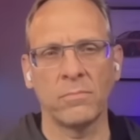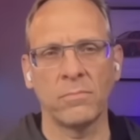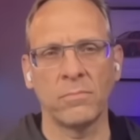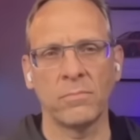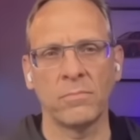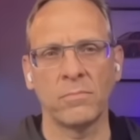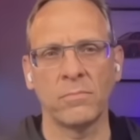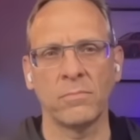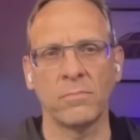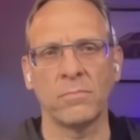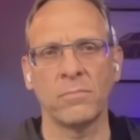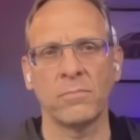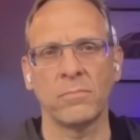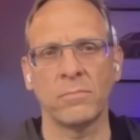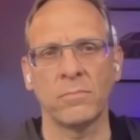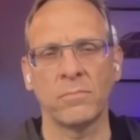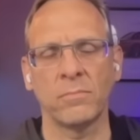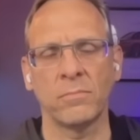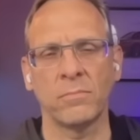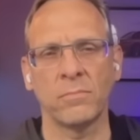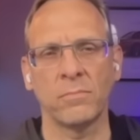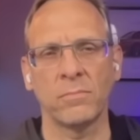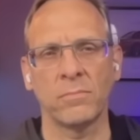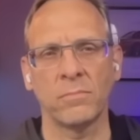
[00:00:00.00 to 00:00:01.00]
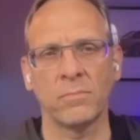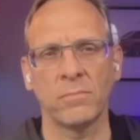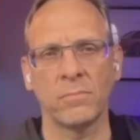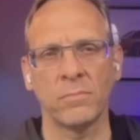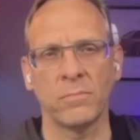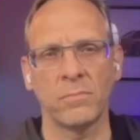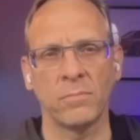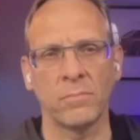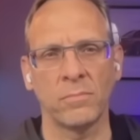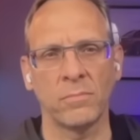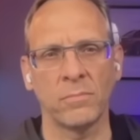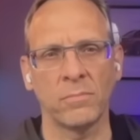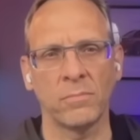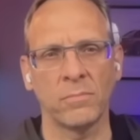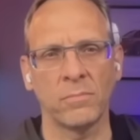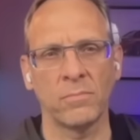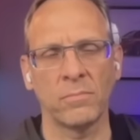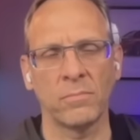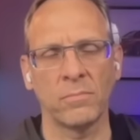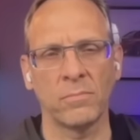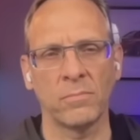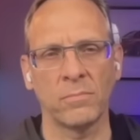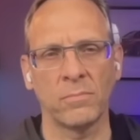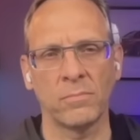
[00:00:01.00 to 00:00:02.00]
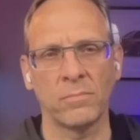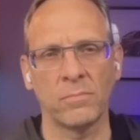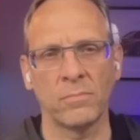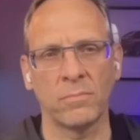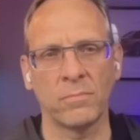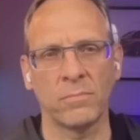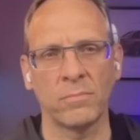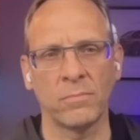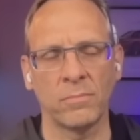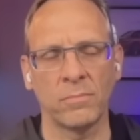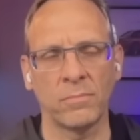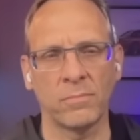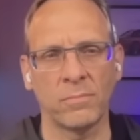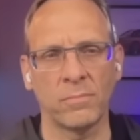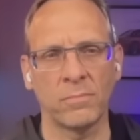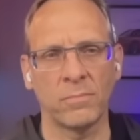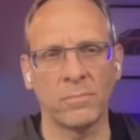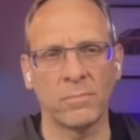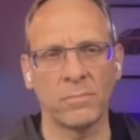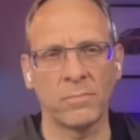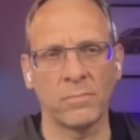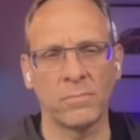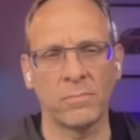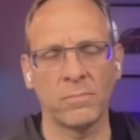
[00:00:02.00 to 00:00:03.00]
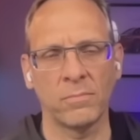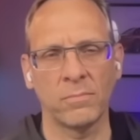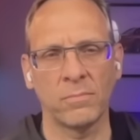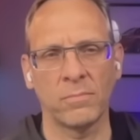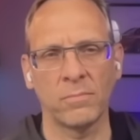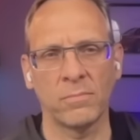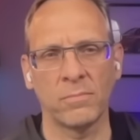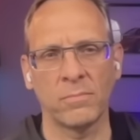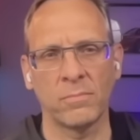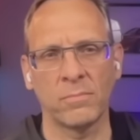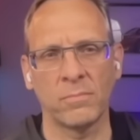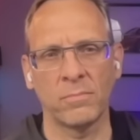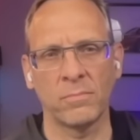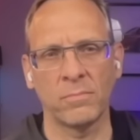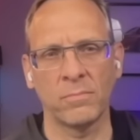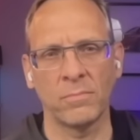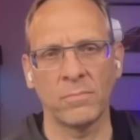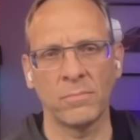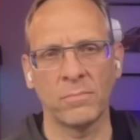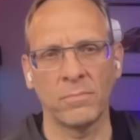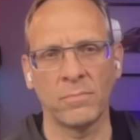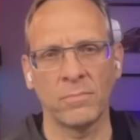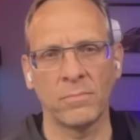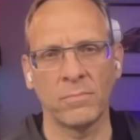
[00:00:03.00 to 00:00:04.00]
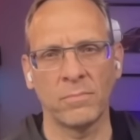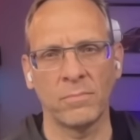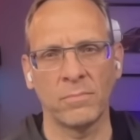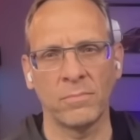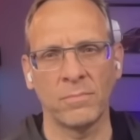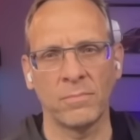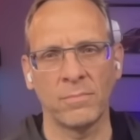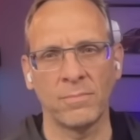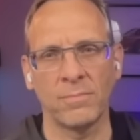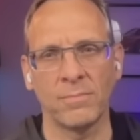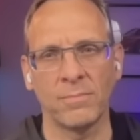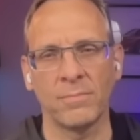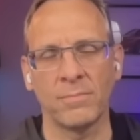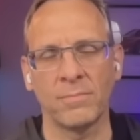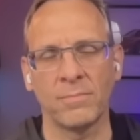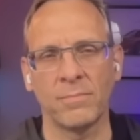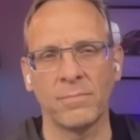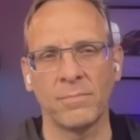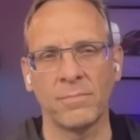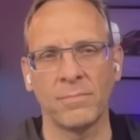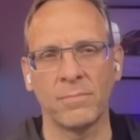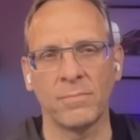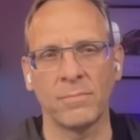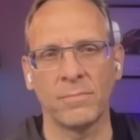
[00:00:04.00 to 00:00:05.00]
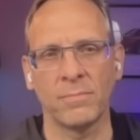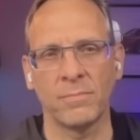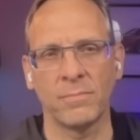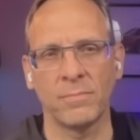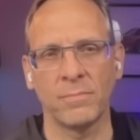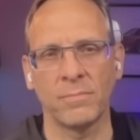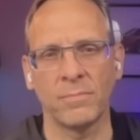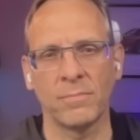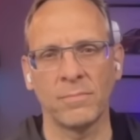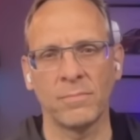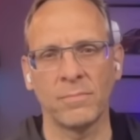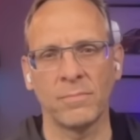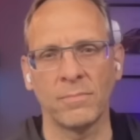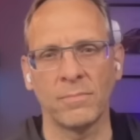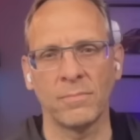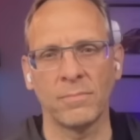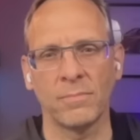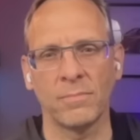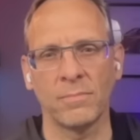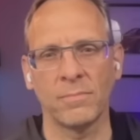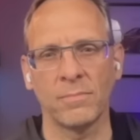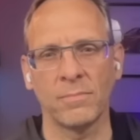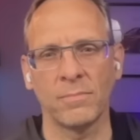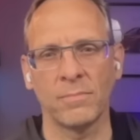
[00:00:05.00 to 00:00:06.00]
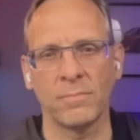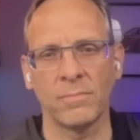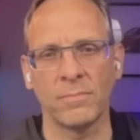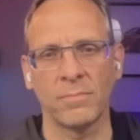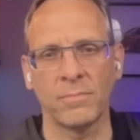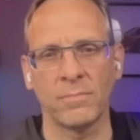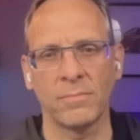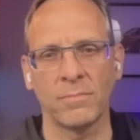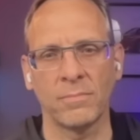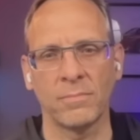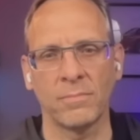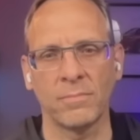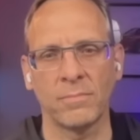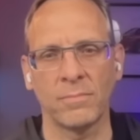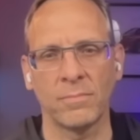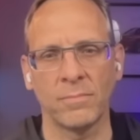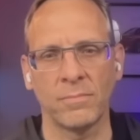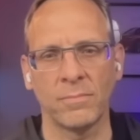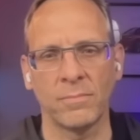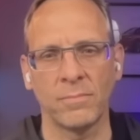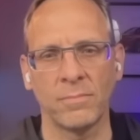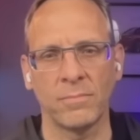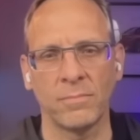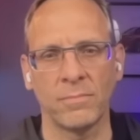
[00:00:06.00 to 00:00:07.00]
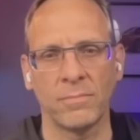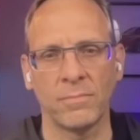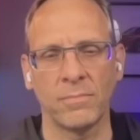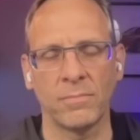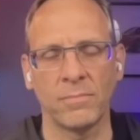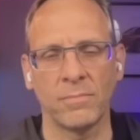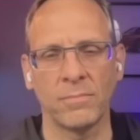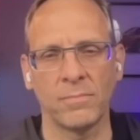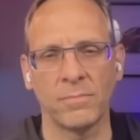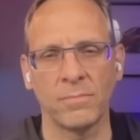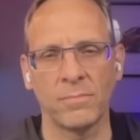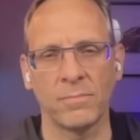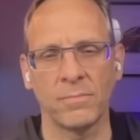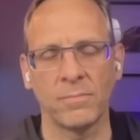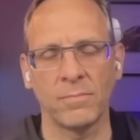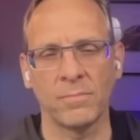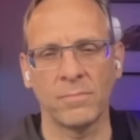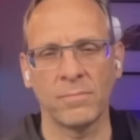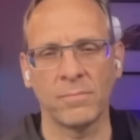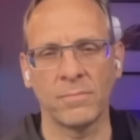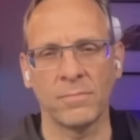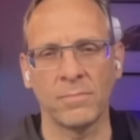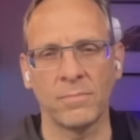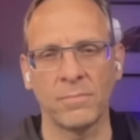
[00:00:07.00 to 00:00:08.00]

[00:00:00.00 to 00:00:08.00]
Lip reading: (silent)